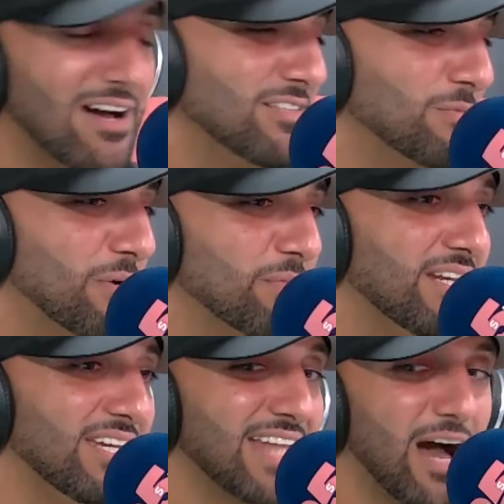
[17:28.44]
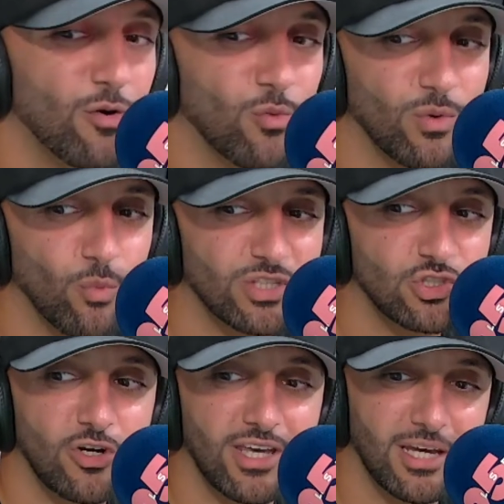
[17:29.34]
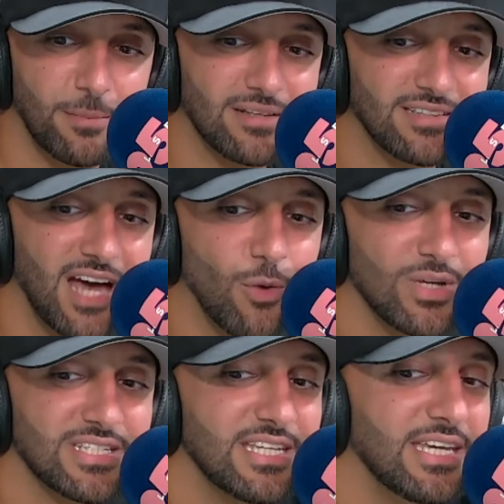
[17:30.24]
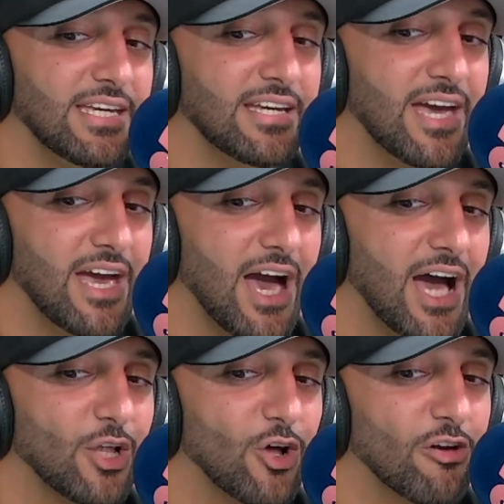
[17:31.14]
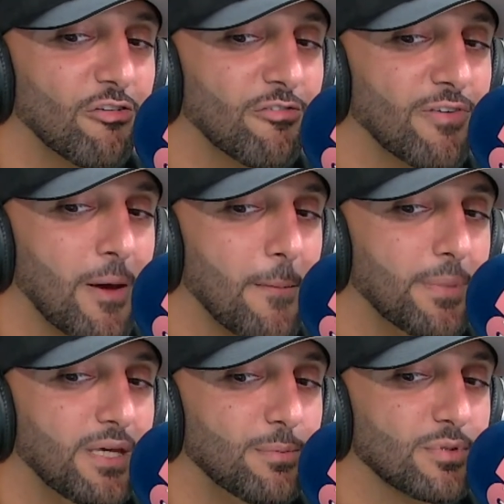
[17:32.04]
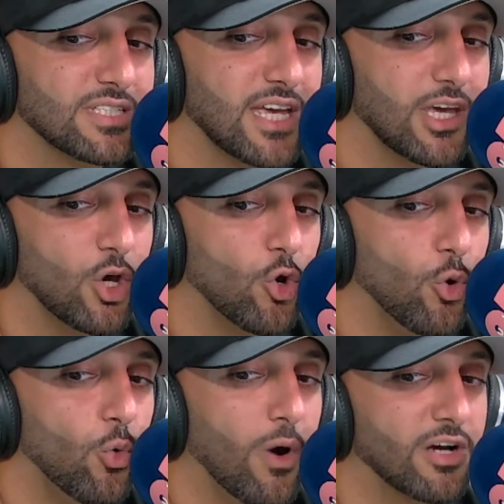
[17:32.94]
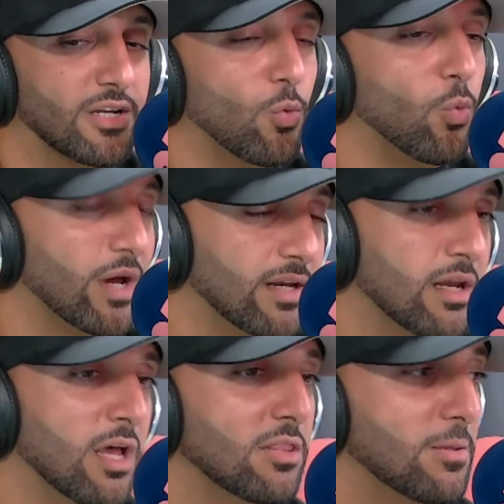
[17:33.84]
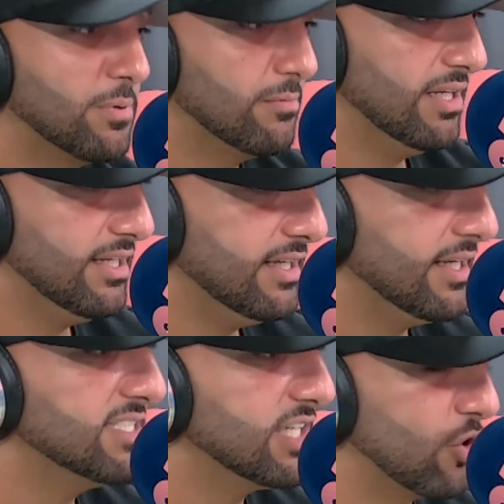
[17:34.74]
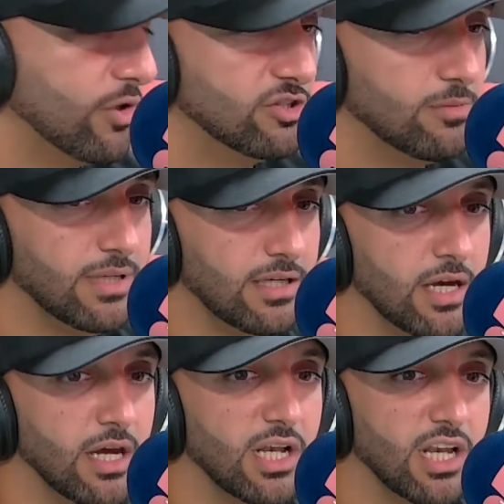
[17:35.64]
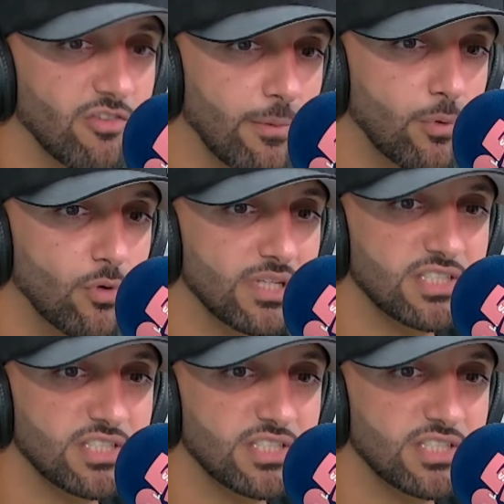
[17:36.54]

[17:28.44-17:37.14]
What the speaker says: out of this Premier League. Now, we're talking about that, and we're seeing a lot of people say who are going to win the Premier League. Is it going to be Liverpool?